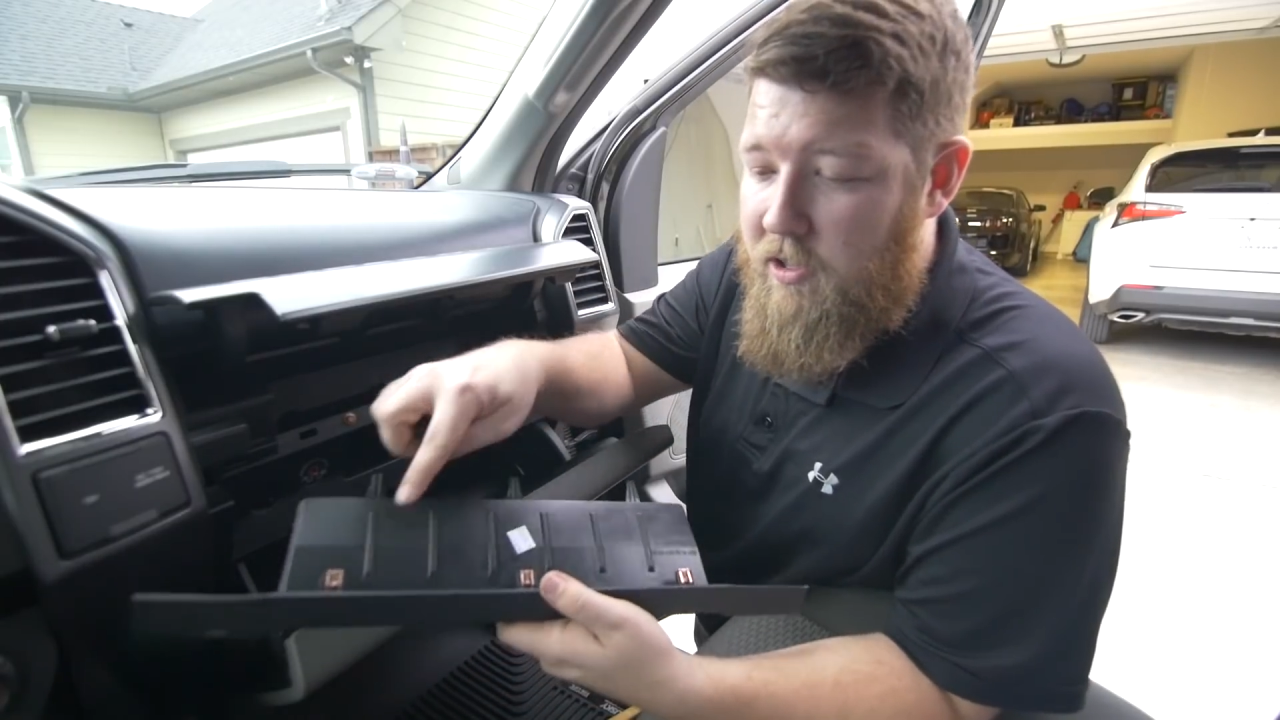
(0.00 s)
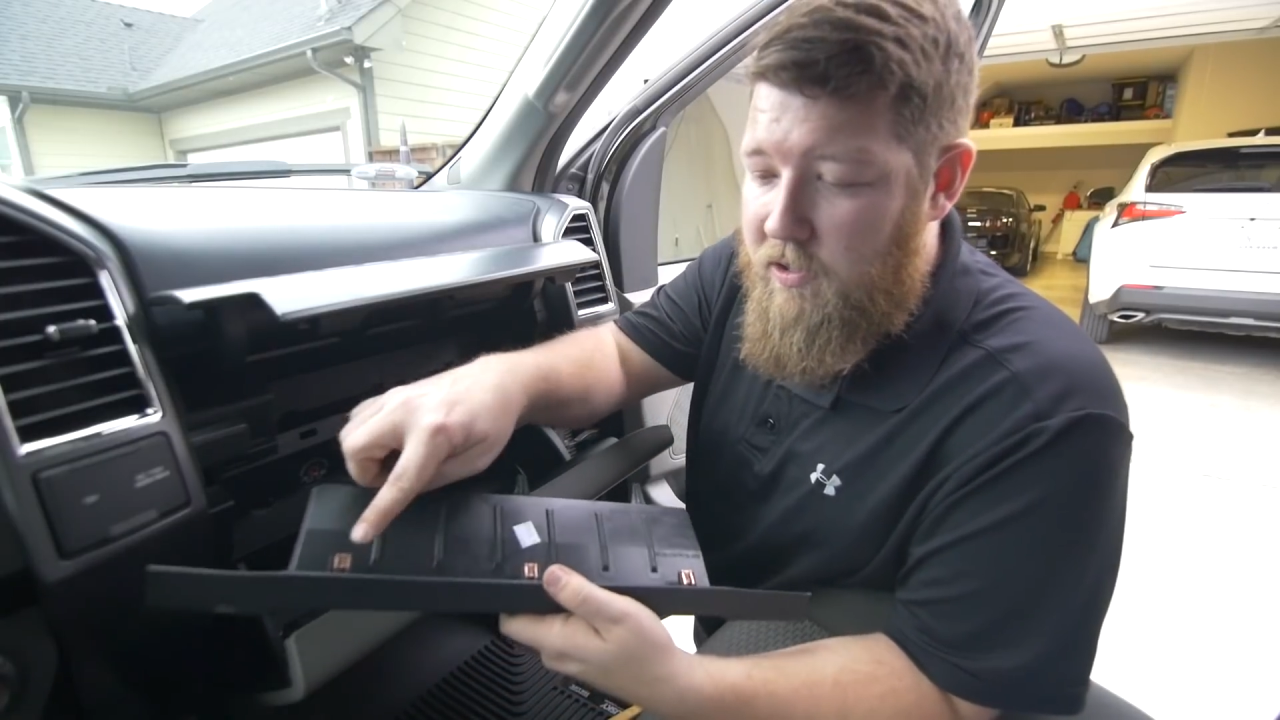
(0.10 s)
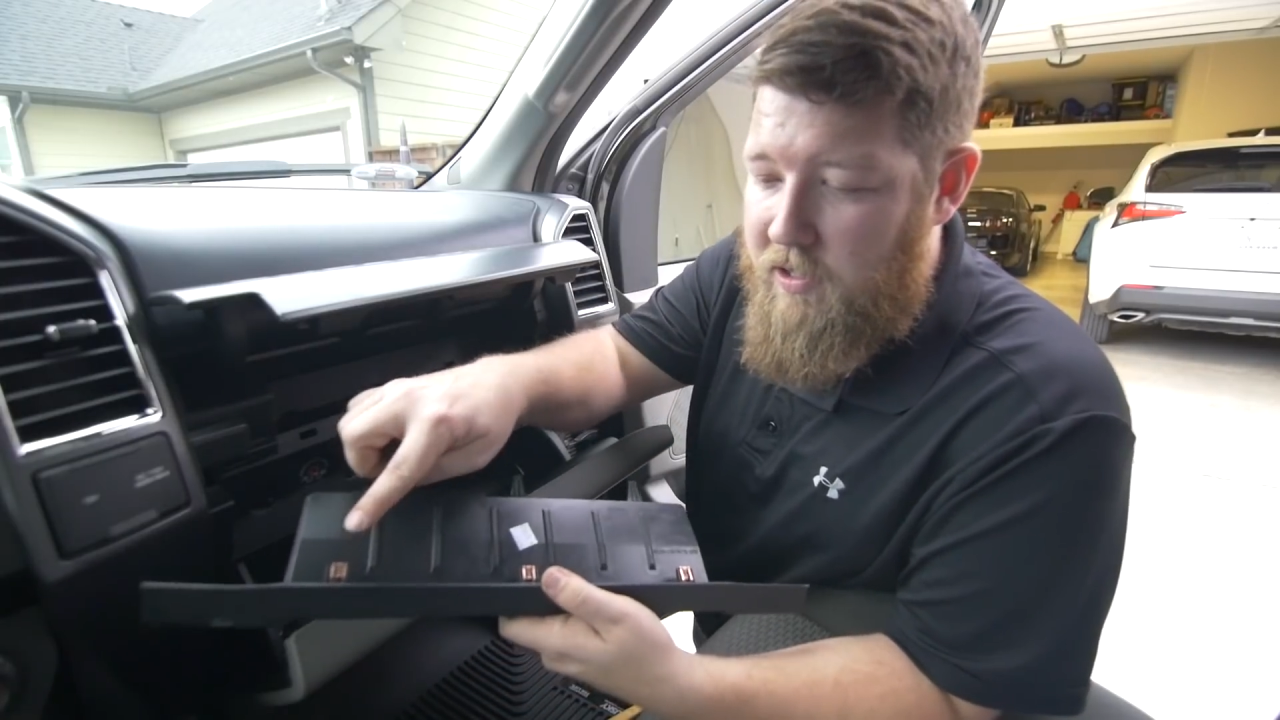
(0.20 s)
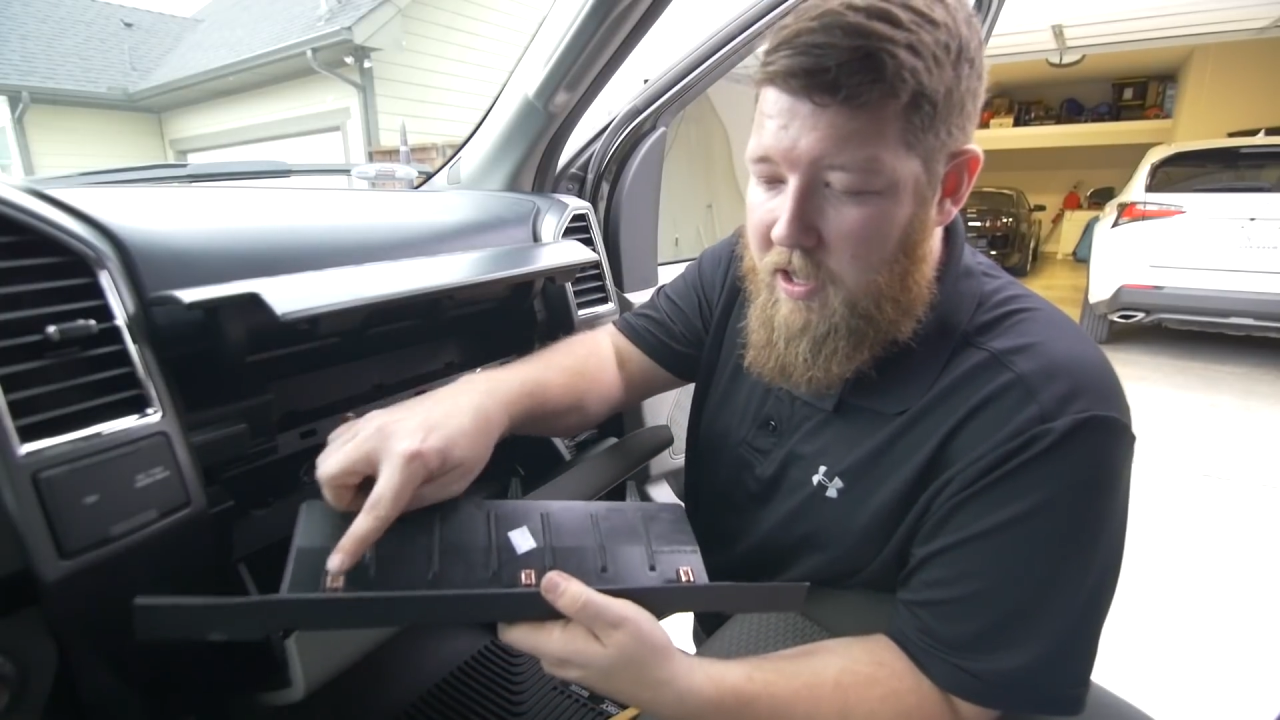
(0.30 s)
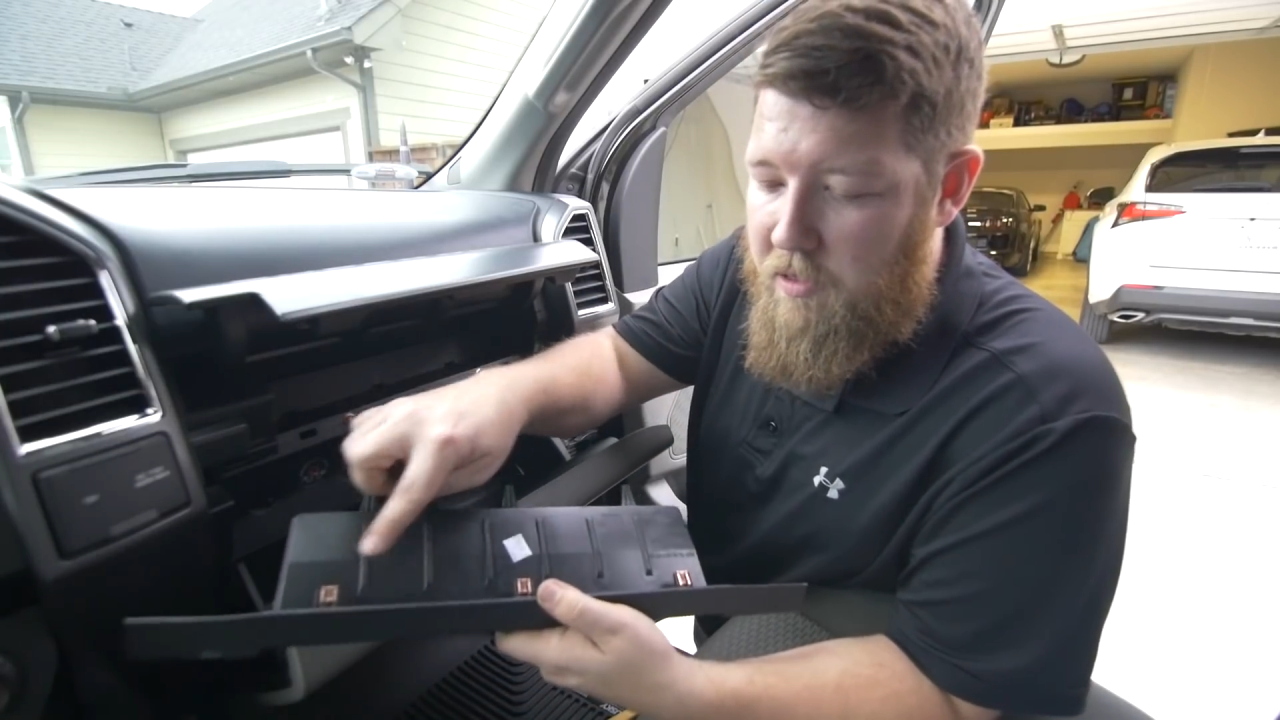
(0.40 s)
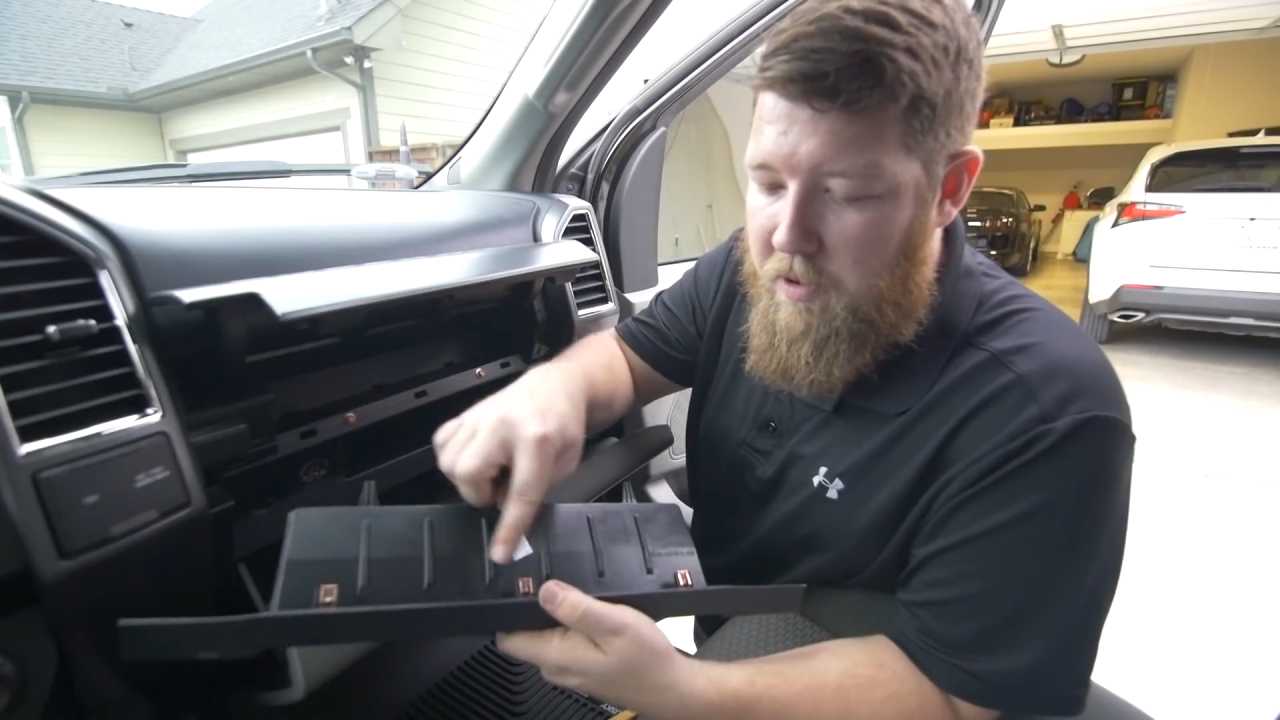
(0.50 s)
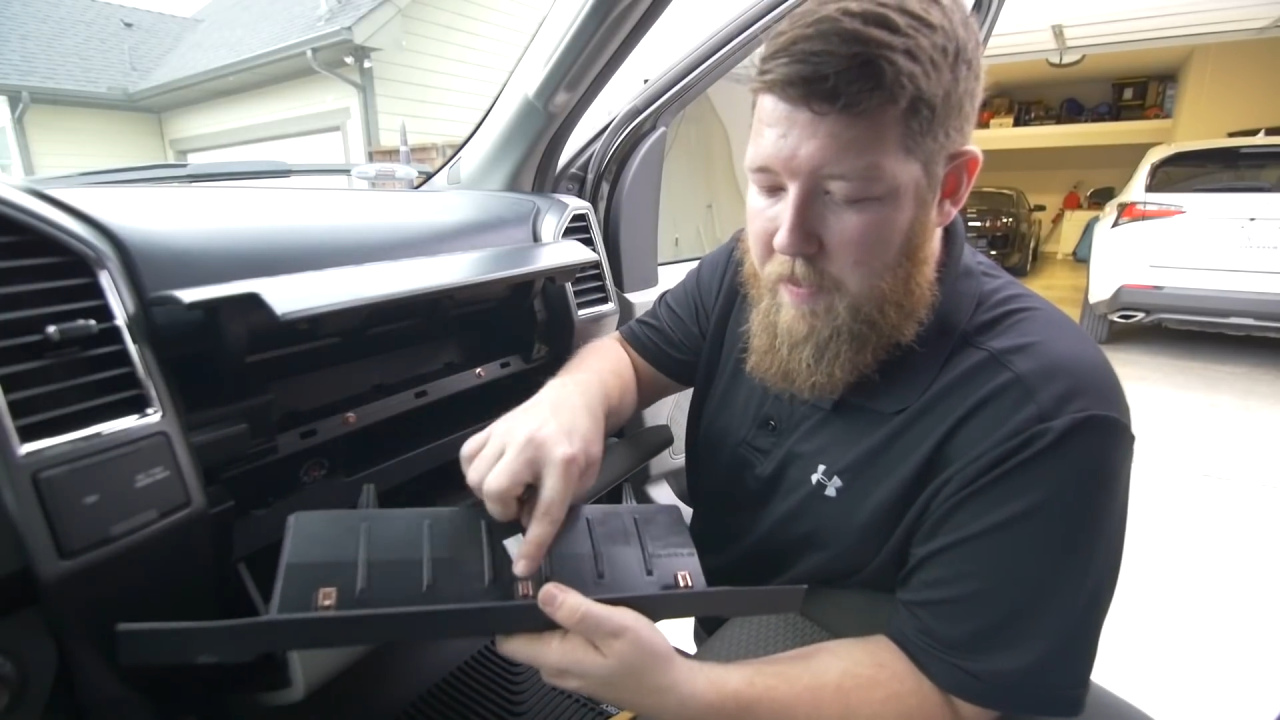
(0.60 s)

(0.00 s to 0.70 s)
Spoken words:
You'll see the 3